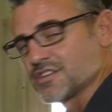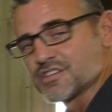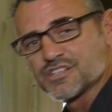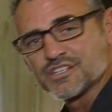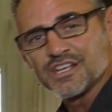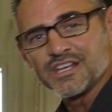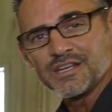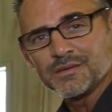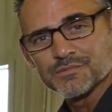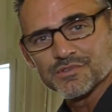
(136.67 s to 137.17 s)
a
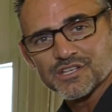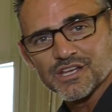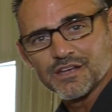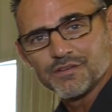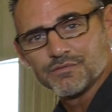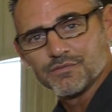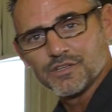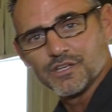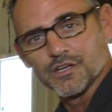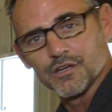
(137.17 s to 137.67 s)
steam
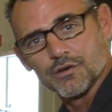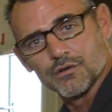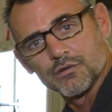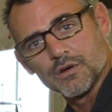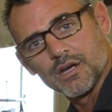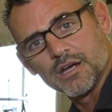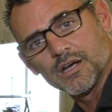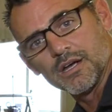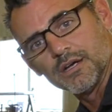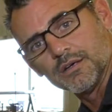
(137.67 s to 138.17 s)
safe, you know,
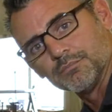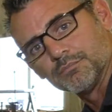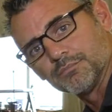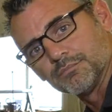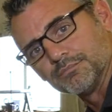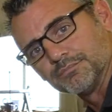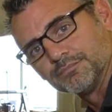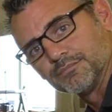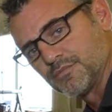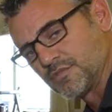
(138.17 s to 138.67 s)
uh,
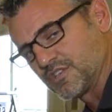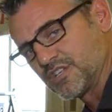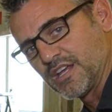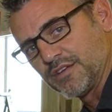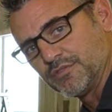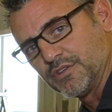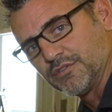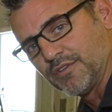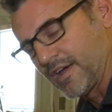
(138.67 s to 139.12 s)
safety